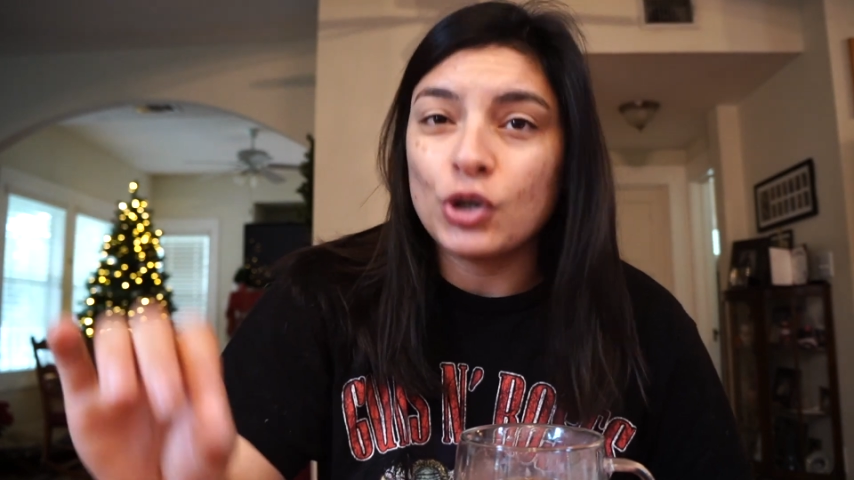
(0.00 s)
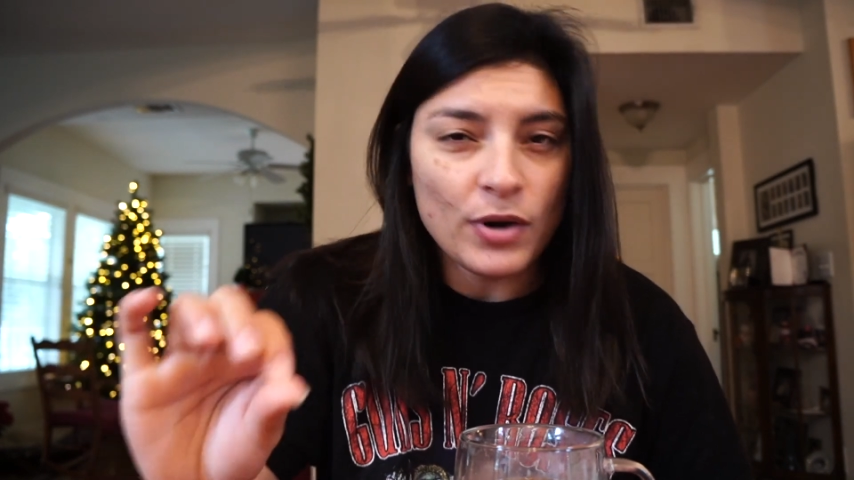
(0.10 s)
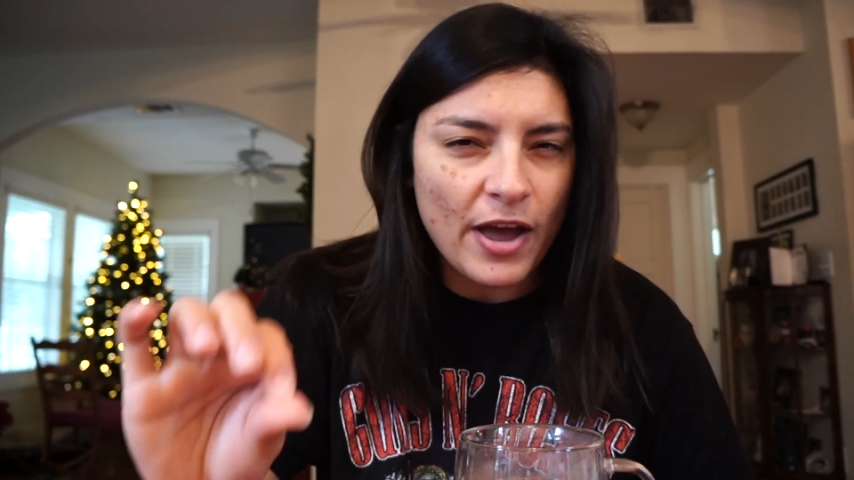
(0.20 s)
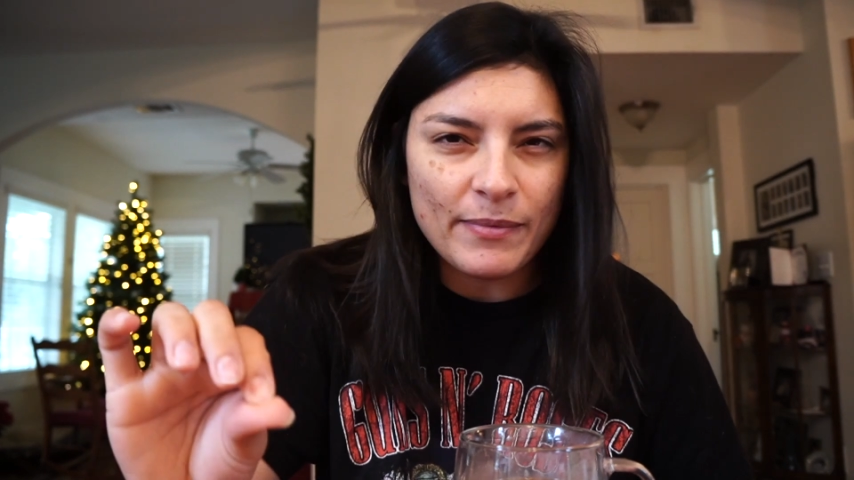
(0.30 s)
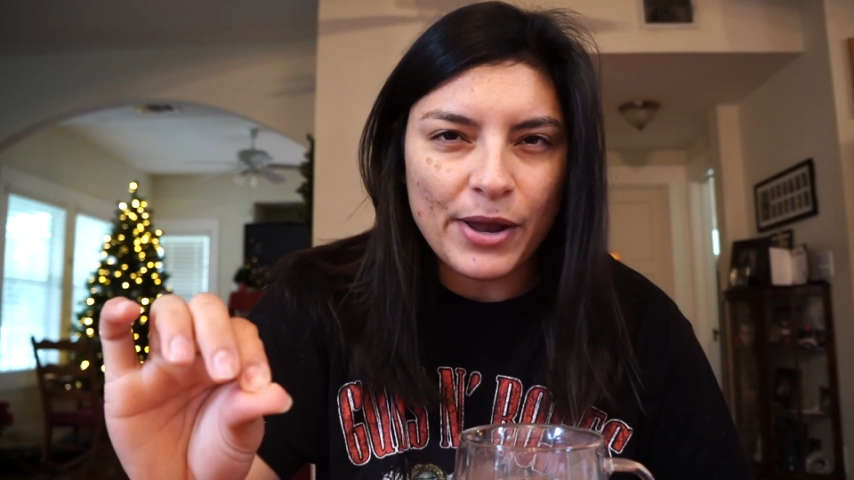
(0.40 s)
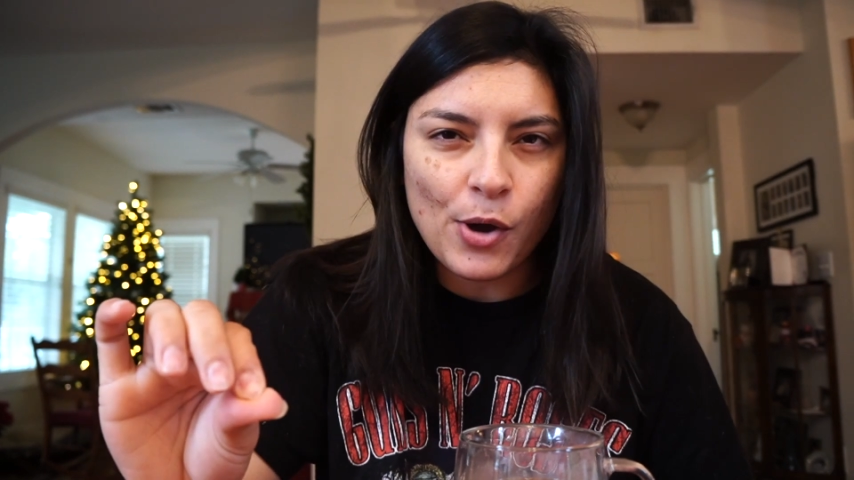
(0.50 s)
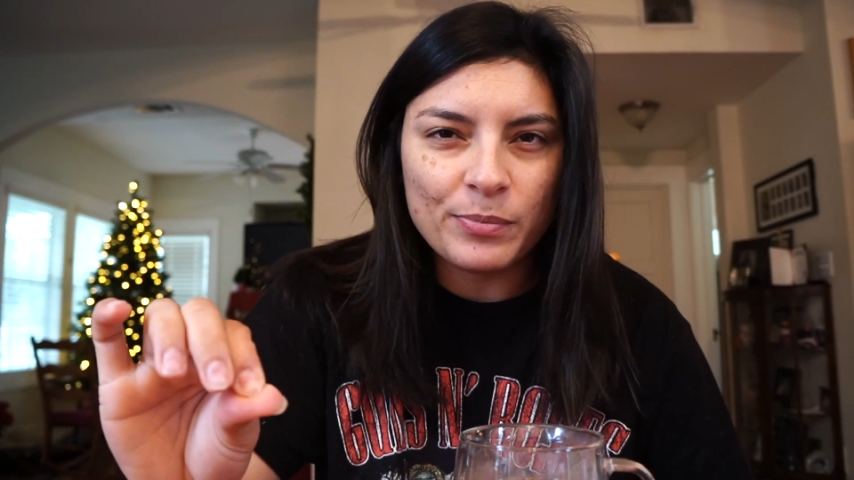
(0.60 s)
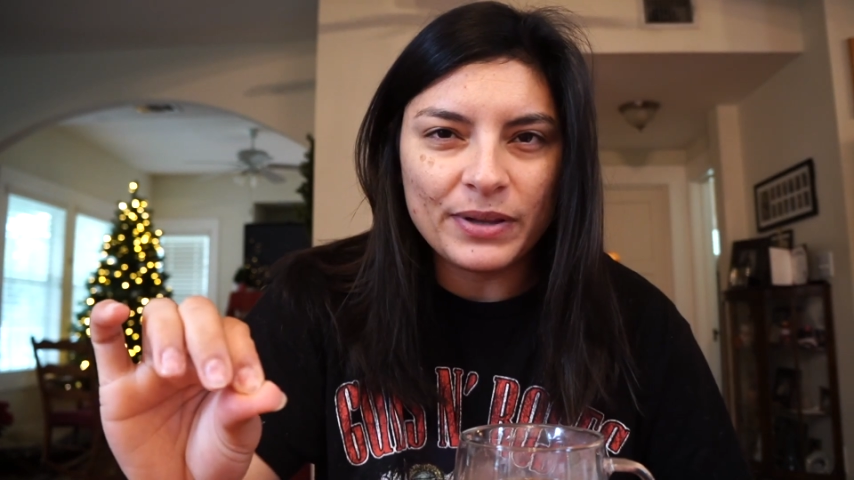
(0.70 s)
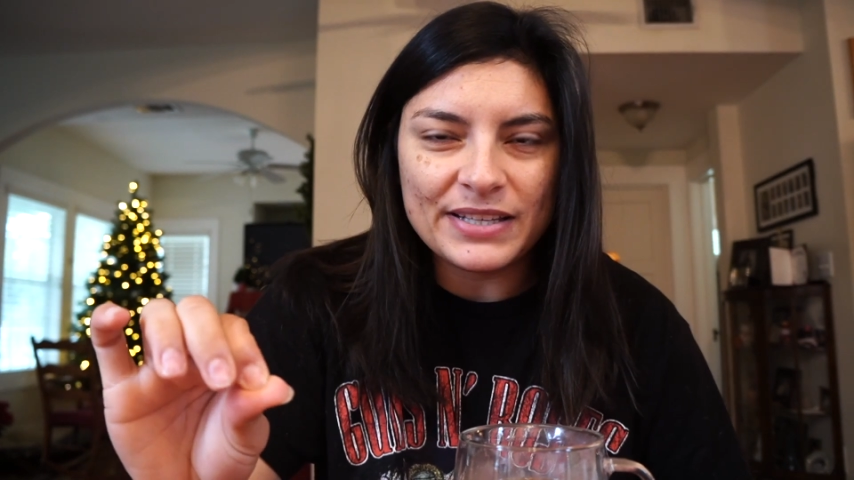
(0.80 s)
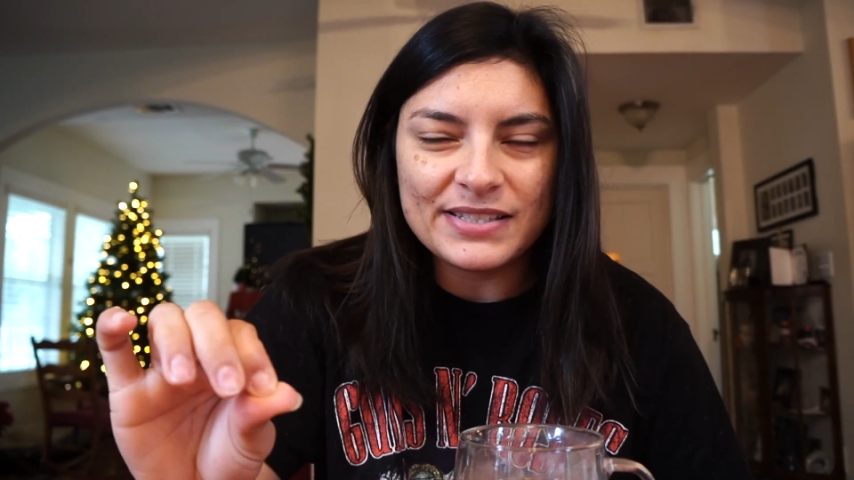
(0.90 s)
don't have my
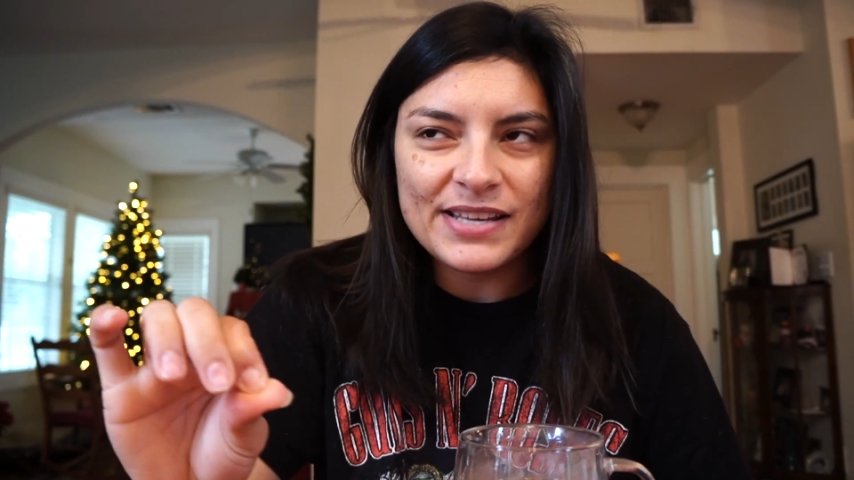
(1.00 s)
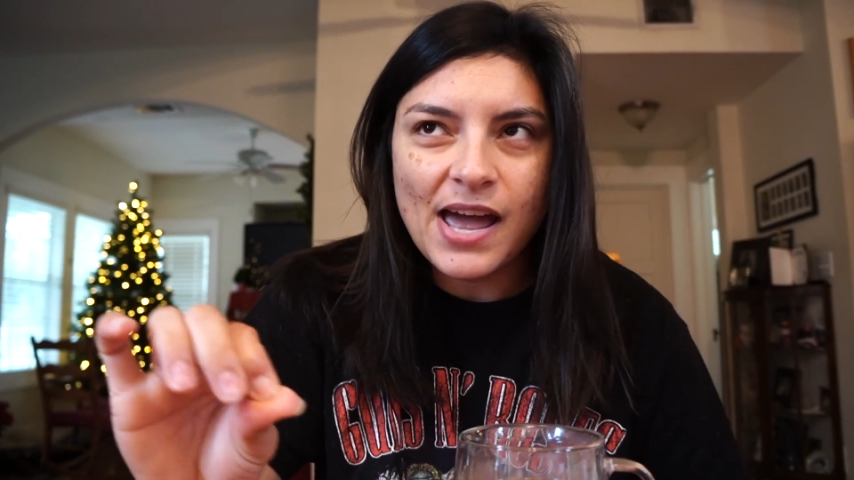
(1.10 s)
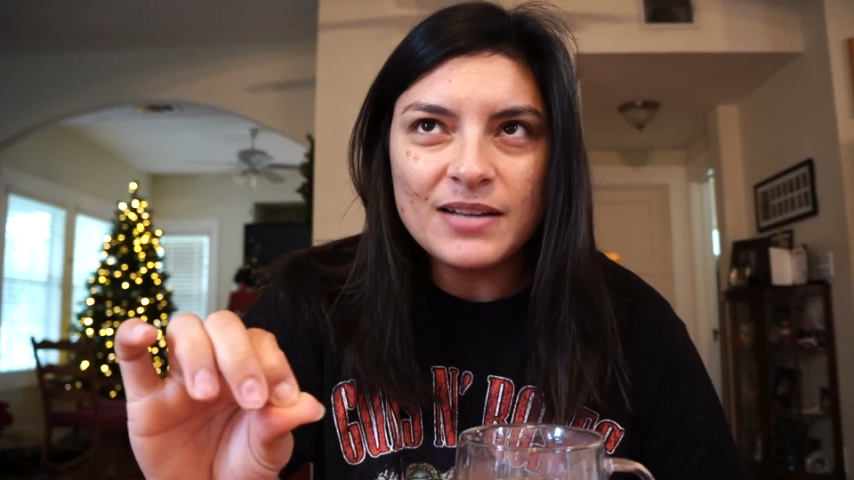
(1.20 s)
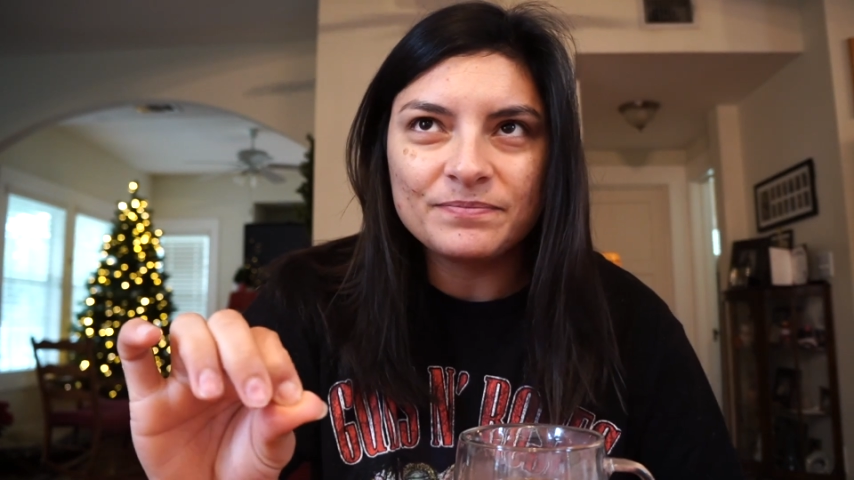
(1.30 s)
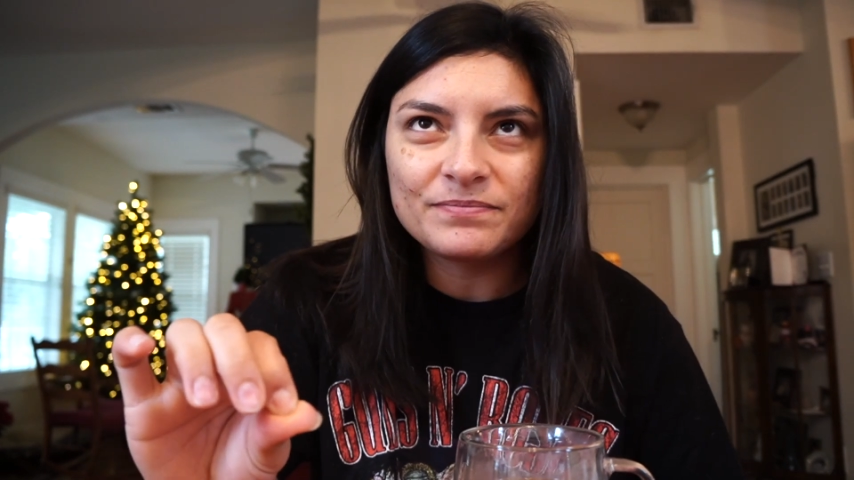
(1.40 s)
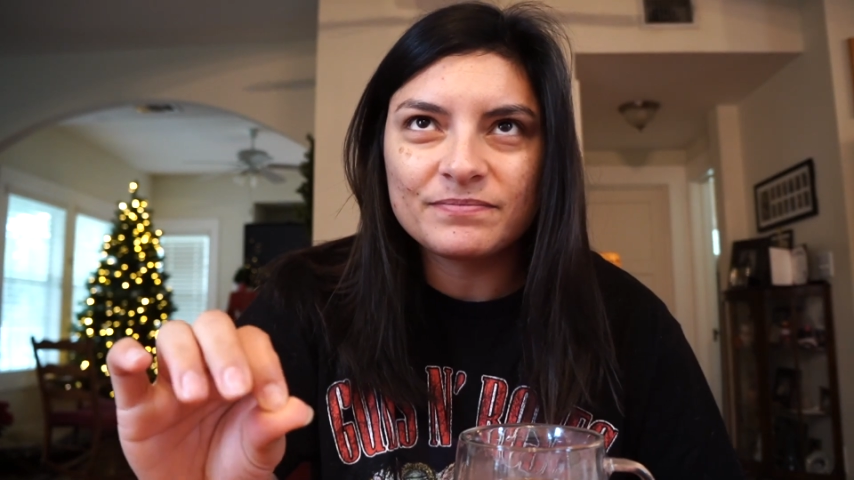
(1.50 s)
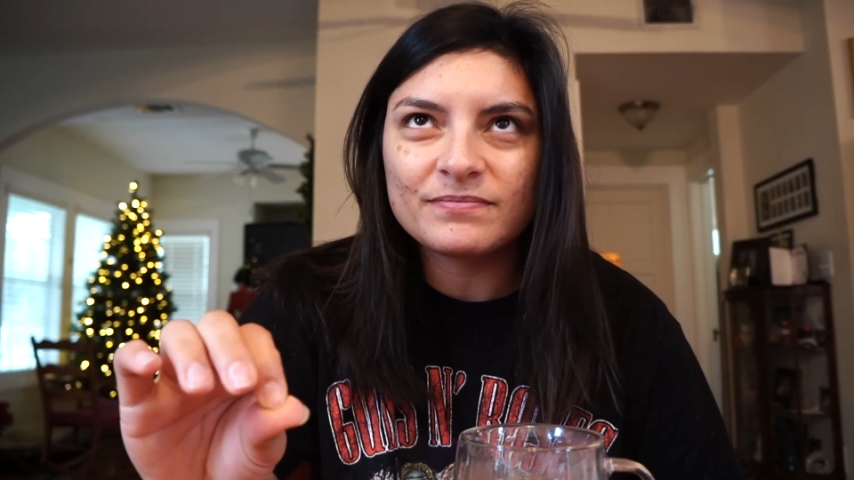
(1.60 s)
own place yet,